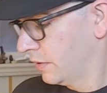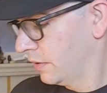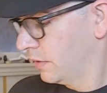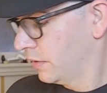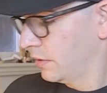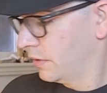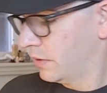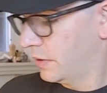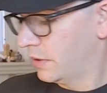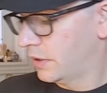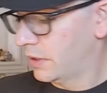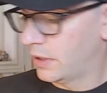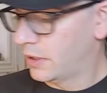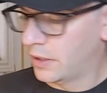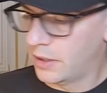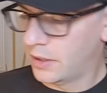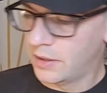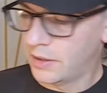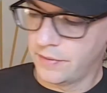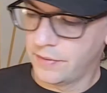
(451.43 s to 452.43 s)

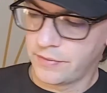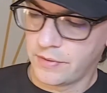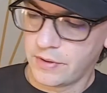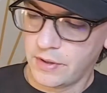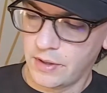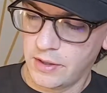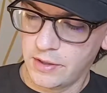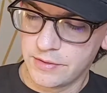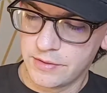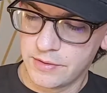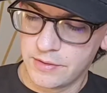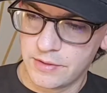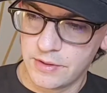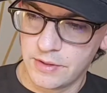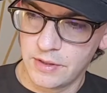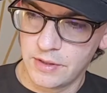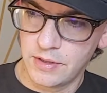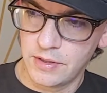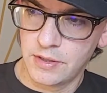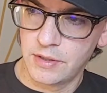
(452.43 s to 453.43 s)
I've got
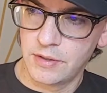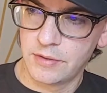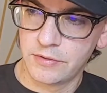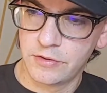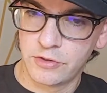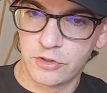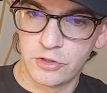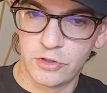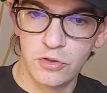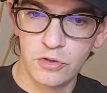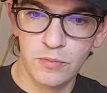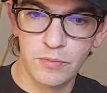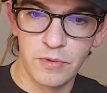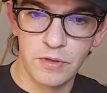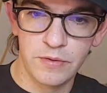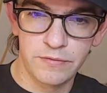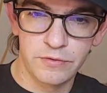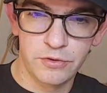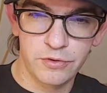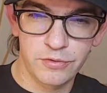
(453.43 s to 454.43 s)
Tomb
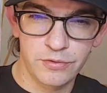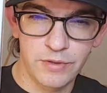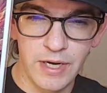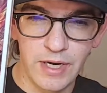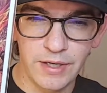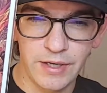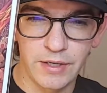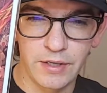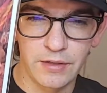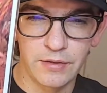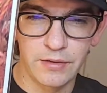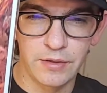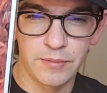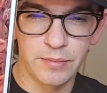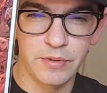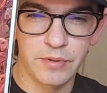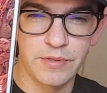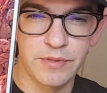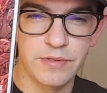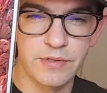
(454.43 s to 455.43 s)
of Dracula
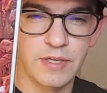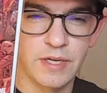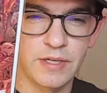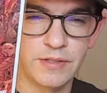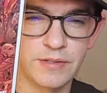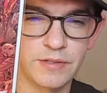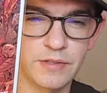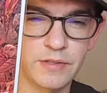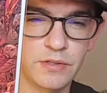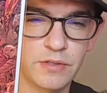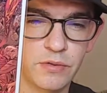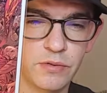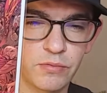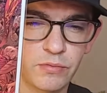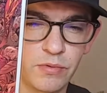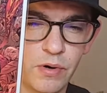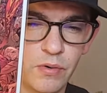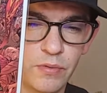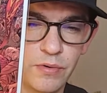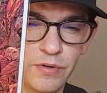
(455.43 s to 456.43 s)
presents
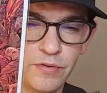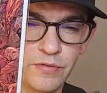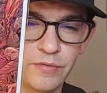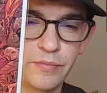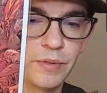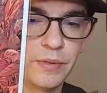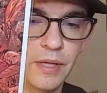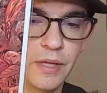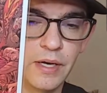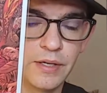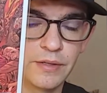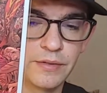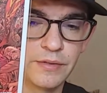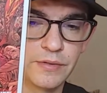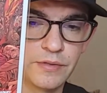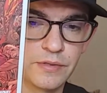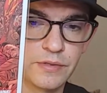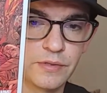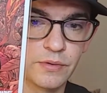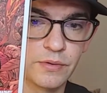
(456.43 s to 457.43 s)
Throne of Blood.
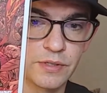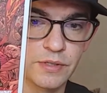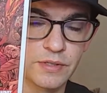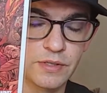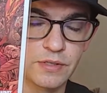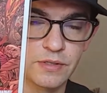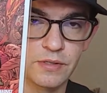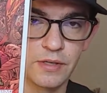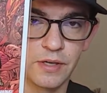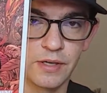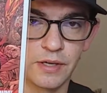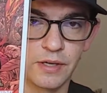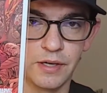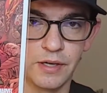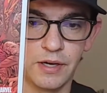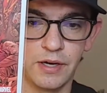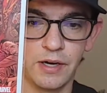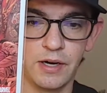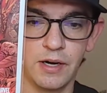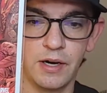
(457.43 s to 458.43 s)
So this is like,
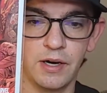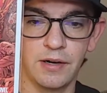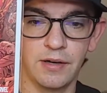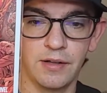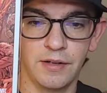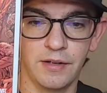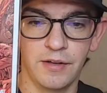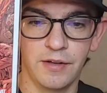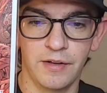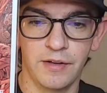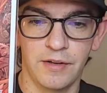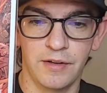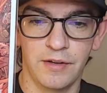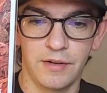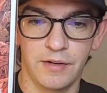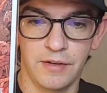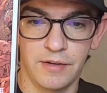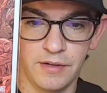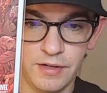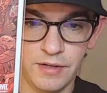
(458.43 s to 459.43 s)

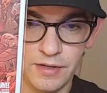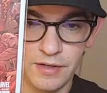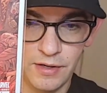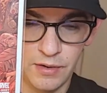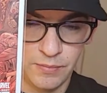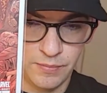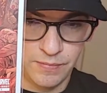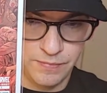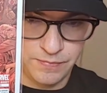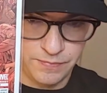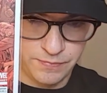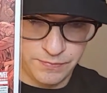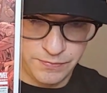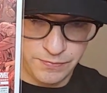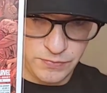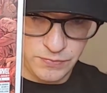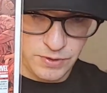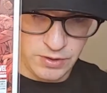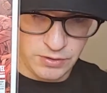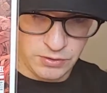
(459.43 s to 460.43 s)
you know,
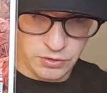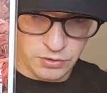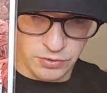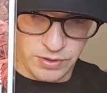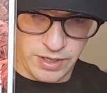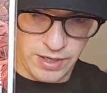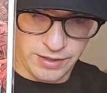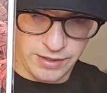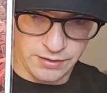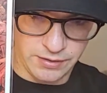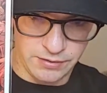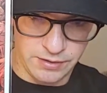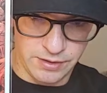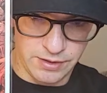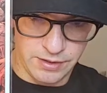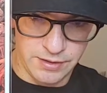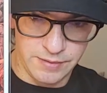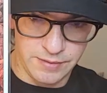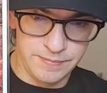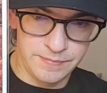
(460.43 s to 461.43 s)

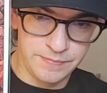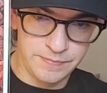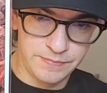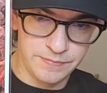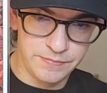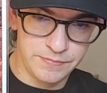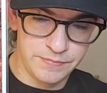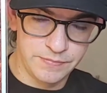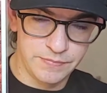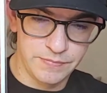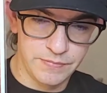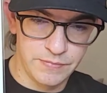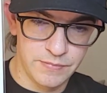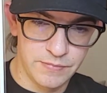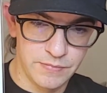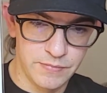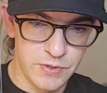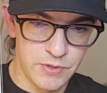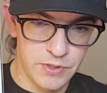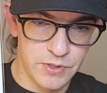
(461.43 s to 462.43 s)
Dracula
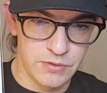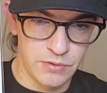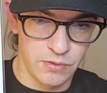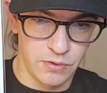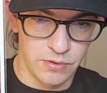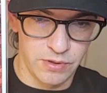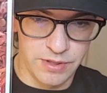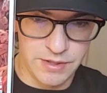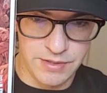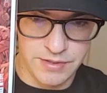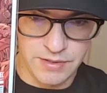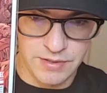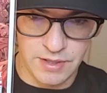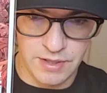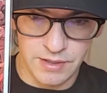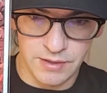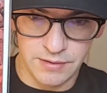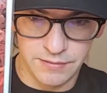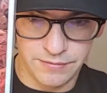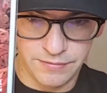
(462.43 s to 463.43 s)
story set
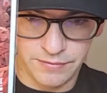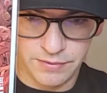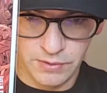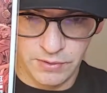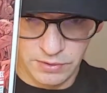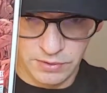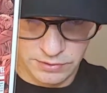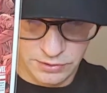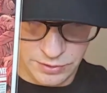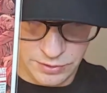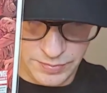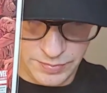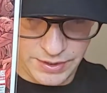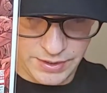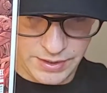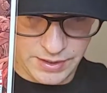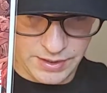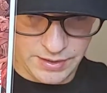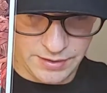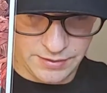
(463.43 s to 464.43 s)
in feudal
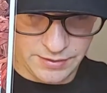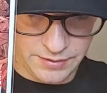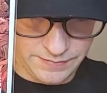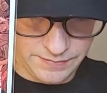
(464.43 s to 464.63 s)
Japan.